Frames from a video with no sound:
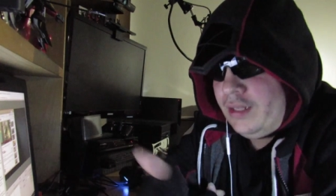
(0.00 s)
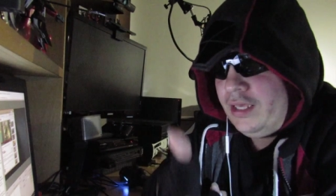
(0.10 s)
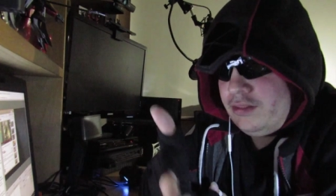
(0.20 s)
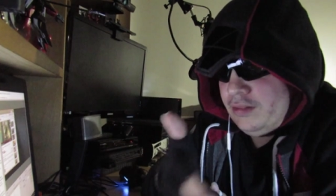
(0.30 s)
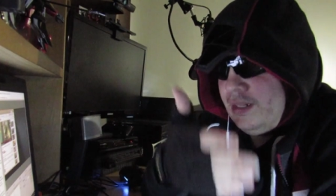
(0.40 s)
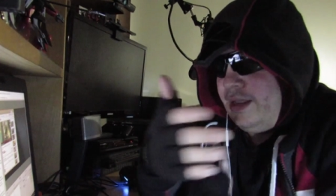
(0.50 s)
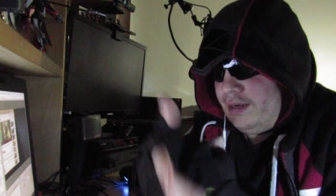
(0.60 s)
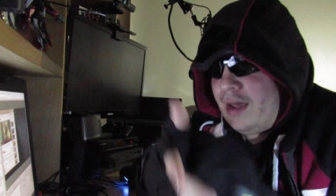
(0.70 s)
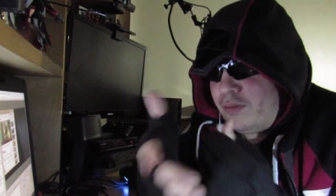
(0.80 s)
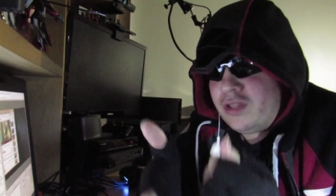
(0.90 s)
is not,
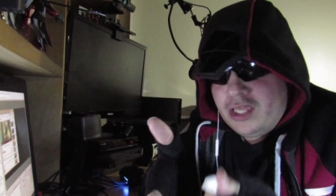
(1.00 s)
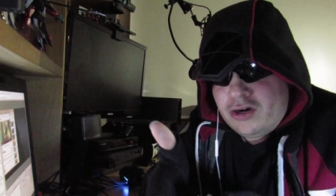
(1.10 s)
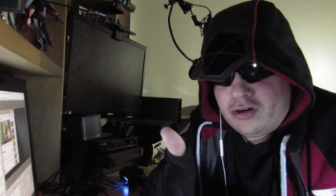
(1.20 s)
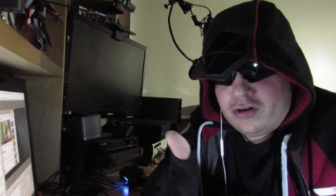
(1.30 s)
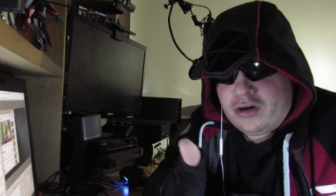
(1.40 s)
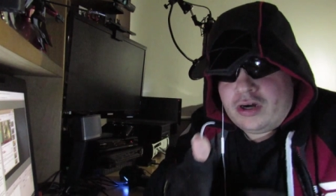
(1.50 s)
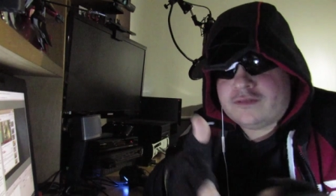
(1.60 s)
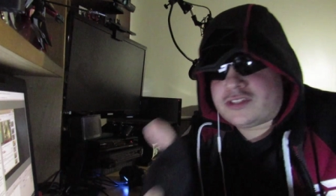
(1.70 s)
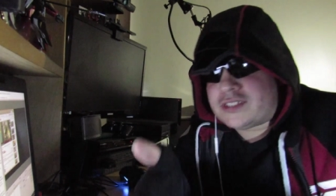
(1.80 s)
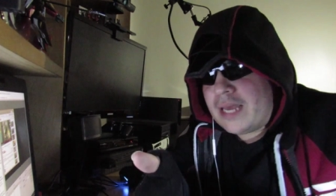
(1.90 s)
not a leader
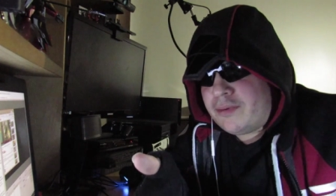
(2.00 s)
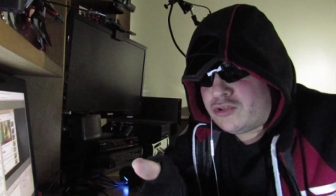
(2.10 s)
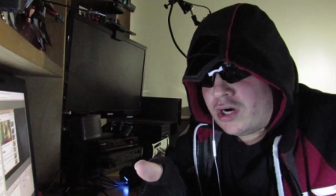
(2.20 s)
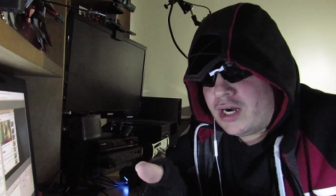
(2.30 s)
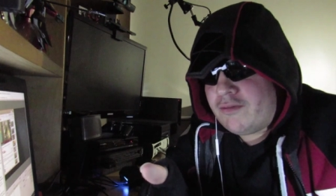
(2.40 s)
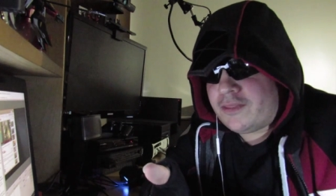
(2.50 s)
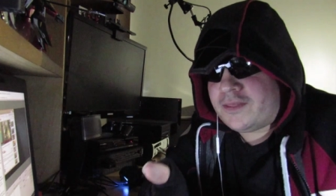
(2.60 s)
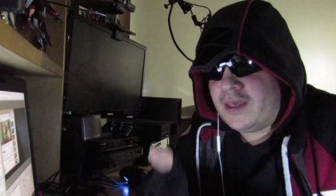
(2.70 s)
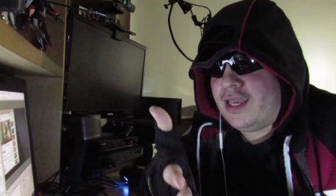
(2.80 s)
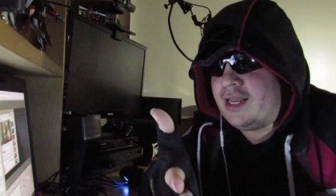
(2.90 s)
of Cybertron and
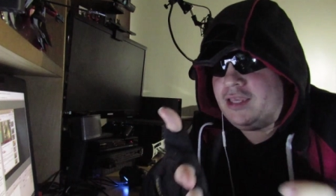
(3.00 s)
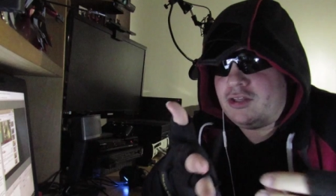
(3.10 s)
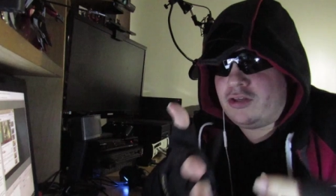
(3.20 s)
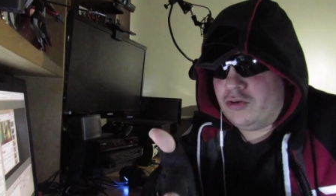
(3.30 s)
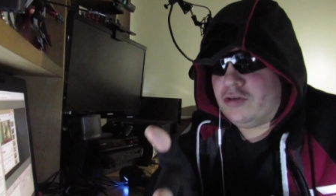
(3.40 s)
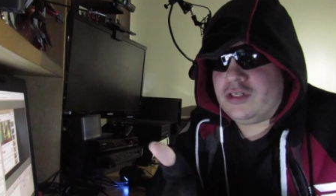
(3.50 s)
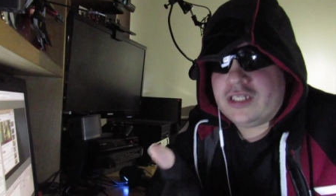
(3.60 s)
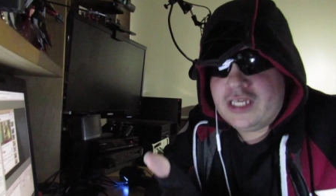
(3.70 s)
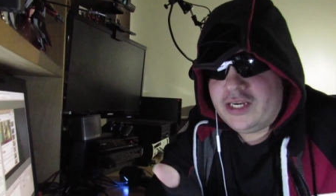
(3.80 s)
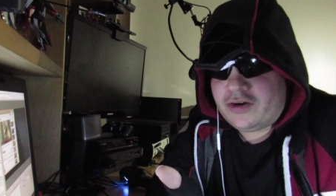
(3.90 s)
everything, and he's a good
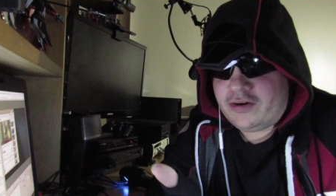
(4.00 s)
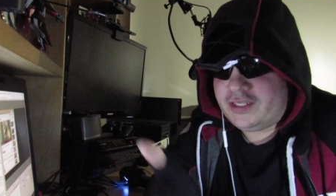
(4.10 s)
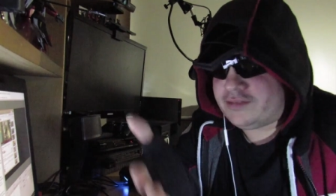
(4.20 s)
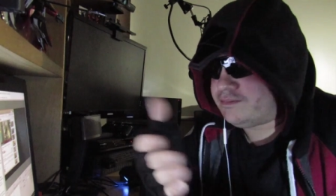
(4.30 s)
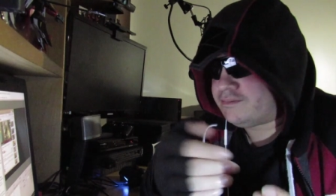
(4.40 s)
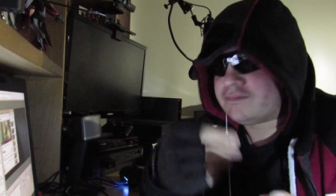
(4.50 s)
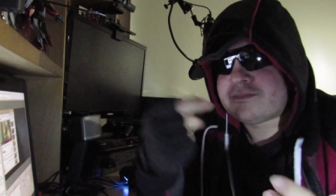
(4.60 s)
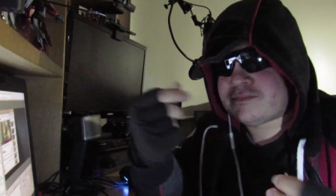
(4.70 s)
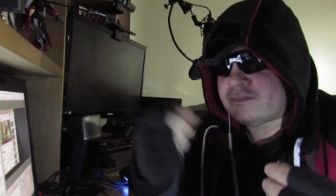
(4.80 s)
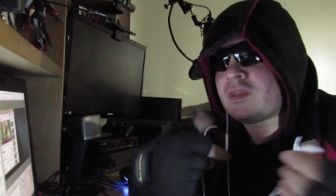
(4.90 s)
leader. He
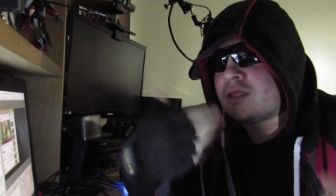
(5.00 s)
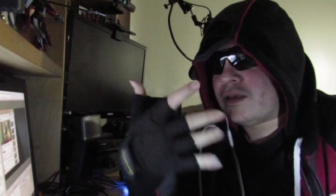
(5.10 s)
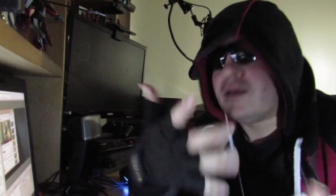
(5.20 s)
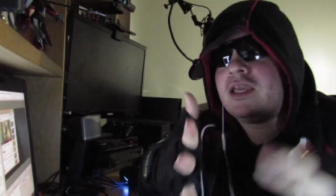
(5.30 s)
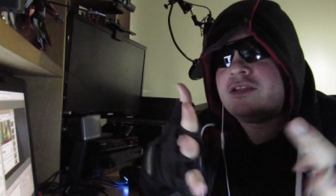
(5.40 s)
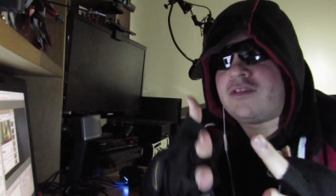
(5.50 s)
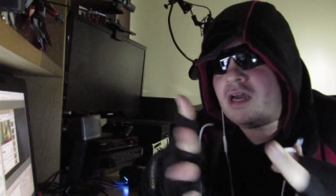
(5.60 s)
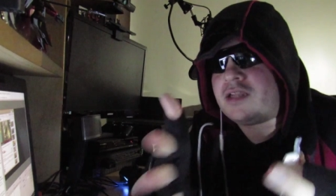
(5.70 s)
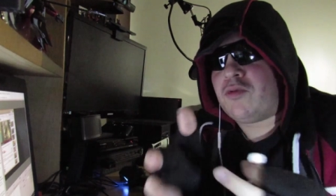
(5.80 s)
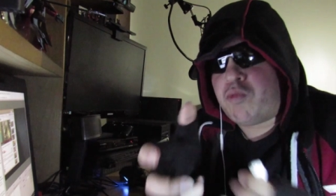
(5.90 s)
he
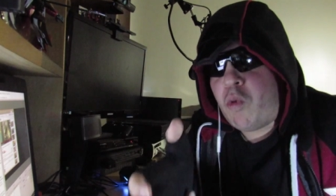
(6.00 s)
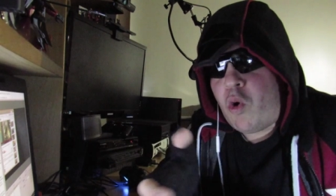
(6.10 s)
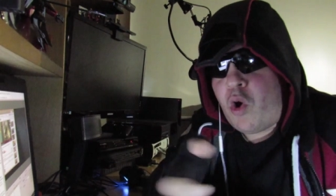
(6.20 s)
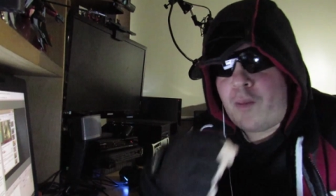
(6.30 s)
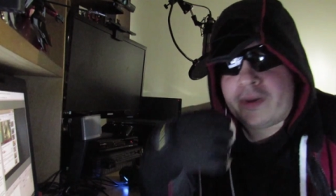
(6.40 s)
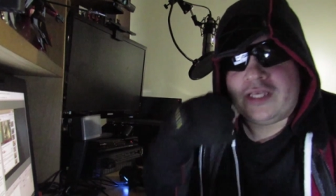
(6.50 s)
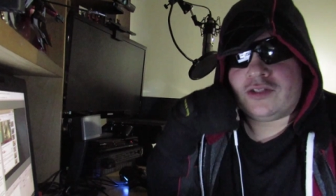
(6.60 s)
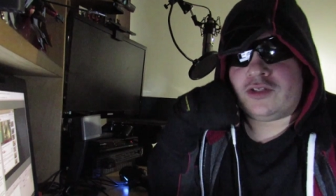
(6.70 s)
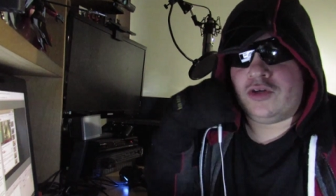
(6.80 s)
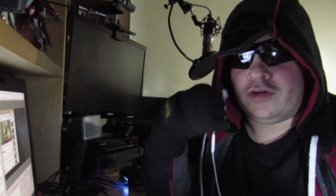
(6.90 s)
sucked at war, but
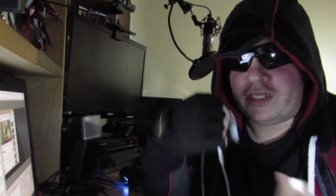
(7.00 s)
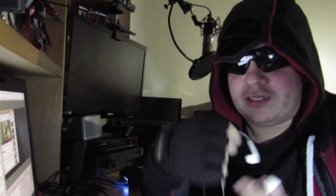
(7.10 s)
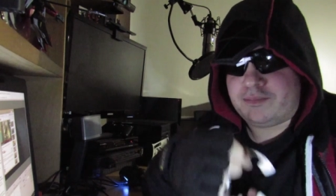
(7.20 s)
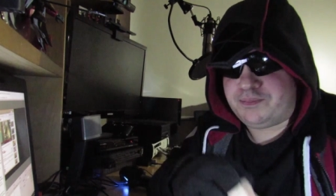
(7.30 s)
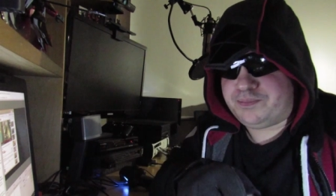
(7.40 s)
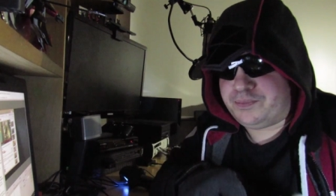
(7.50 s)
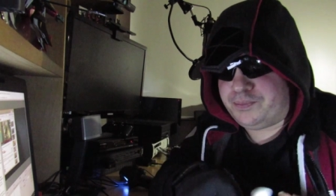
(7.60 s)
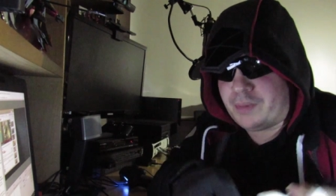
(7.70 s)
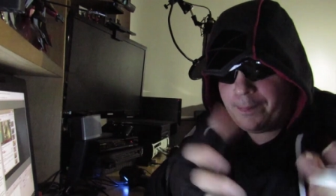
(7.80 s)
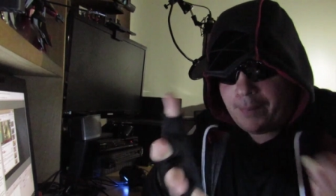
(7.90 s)
he's good at
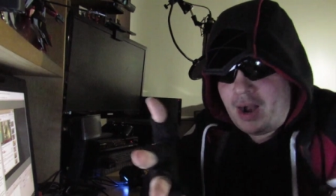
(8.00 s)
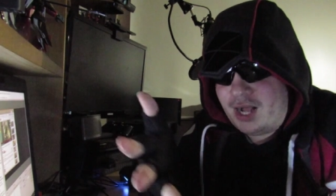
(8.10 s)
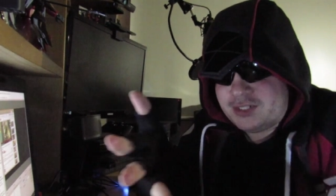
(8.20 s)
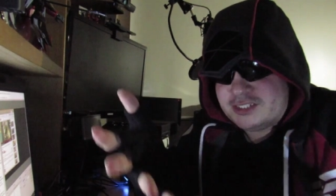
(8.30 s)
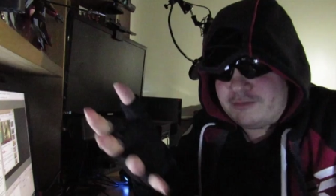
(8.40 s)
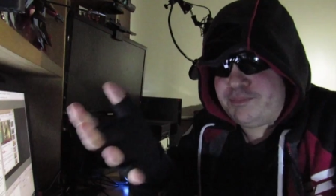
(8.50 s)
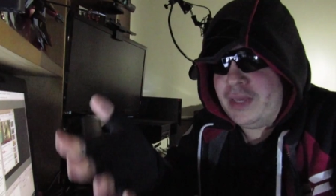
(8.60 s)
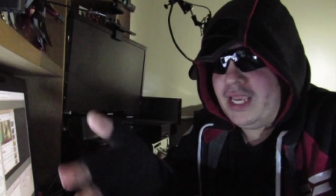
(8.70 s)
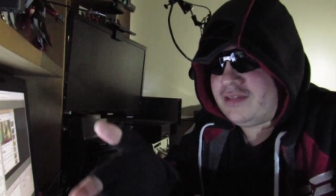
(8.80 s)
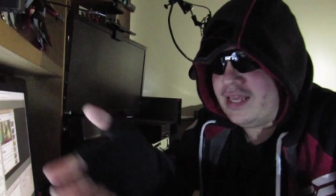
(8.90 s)
but politics of
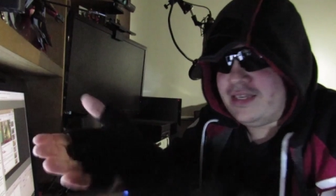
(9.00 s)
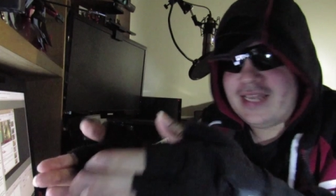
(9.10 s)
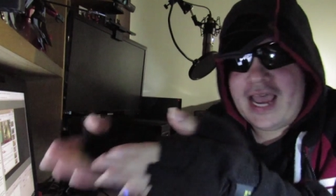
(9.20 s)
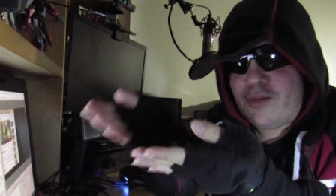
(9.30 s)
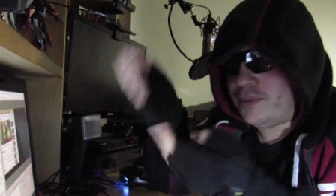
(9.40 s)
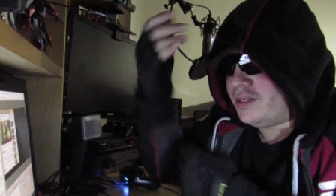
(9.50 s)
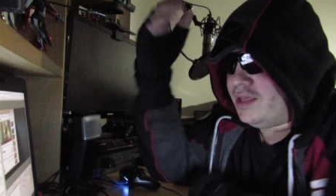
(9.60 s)
peace. And now,